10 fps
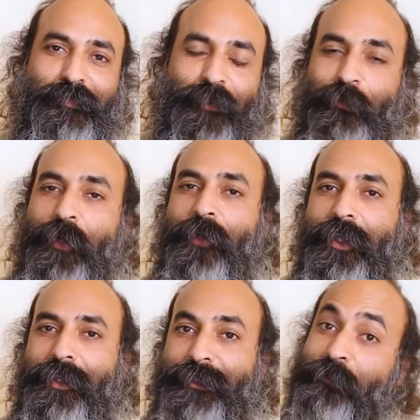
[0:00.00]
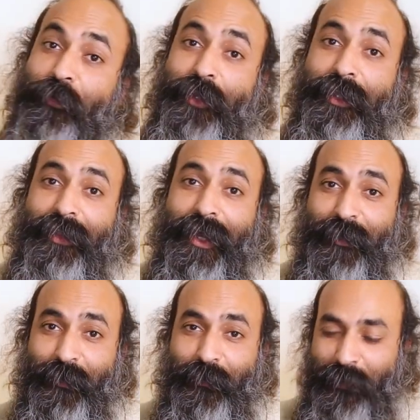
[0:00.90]
the beauty, there's a beauty in
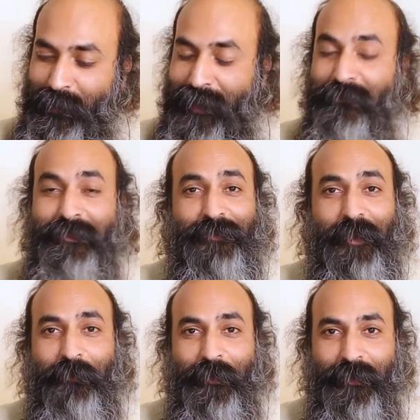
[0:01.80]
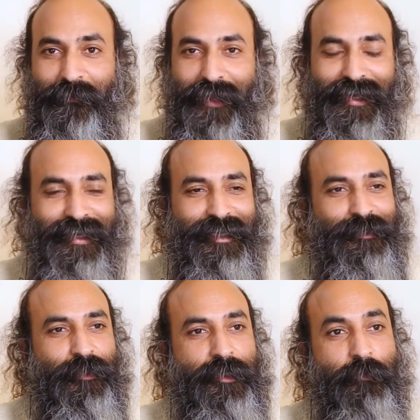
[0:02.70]
that too. You know, life is very beautiful.
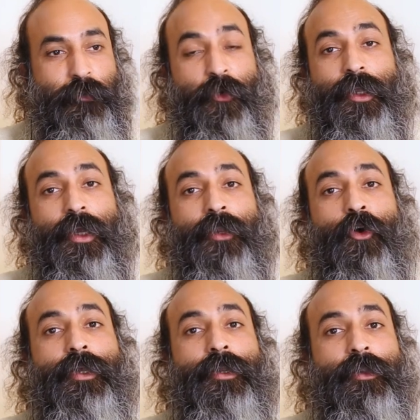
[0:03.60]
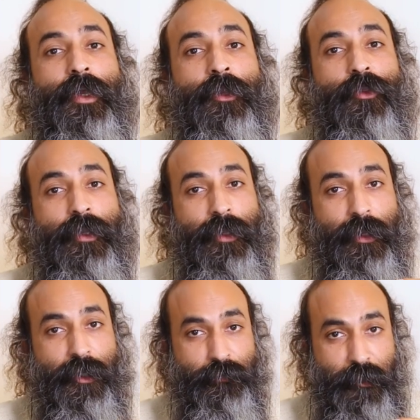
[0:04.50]
So there's a beauty in
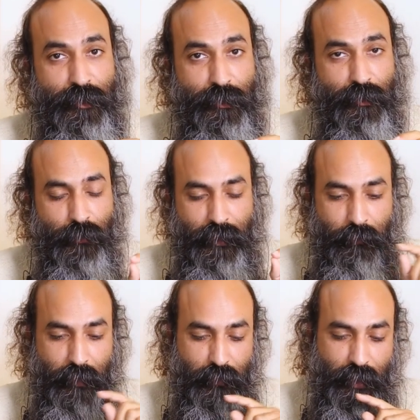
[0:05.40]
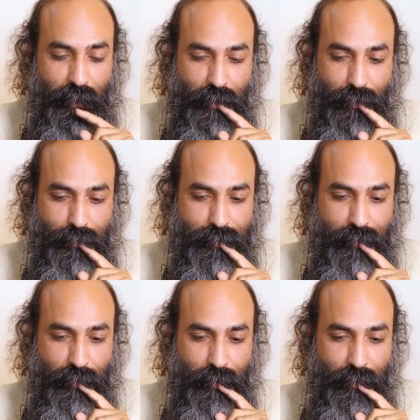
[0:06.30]
inauthentic expression too. And the beauty is,
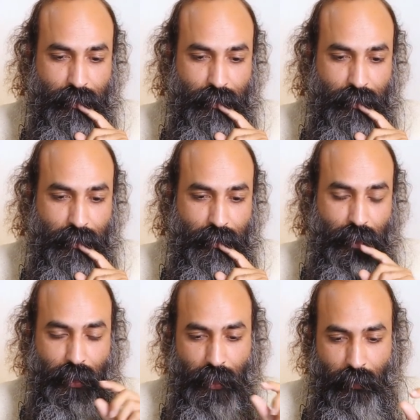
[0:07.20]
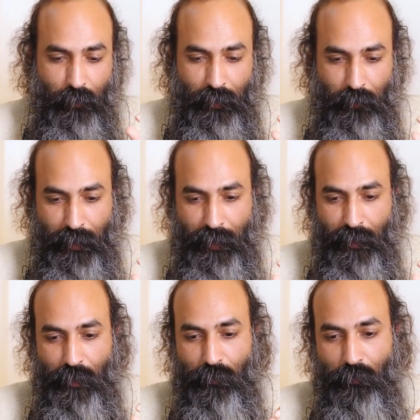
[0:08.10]
even
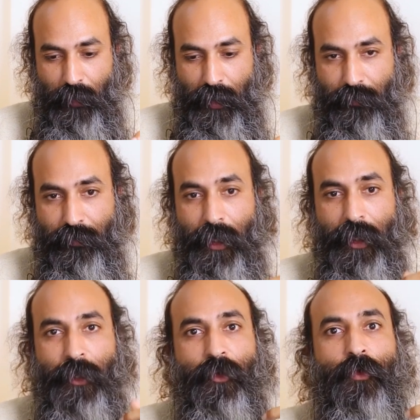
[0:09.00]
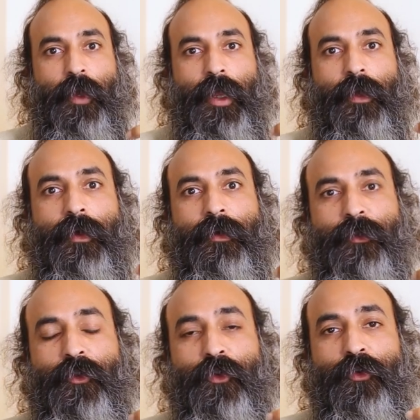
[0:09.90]
when we are trying
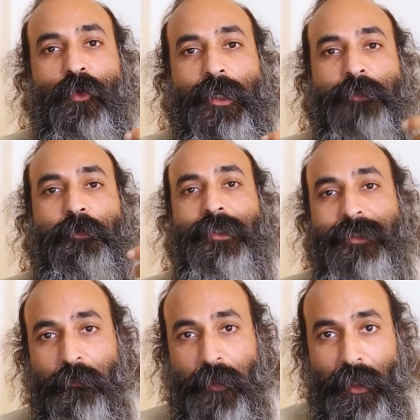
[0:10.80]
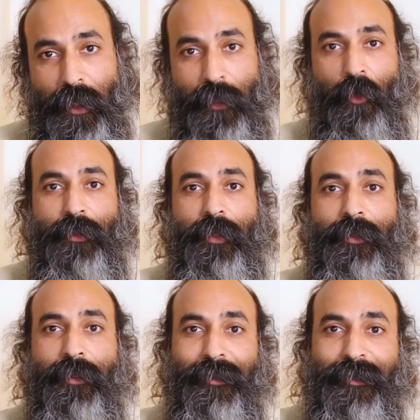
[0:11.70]
to express something
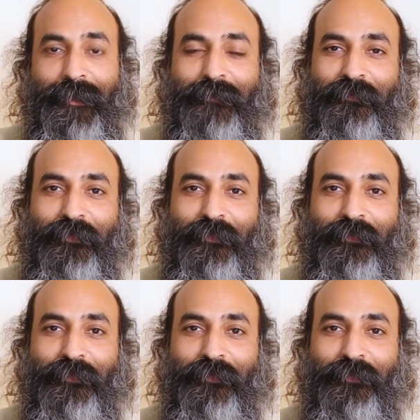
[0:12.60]
inauthentically,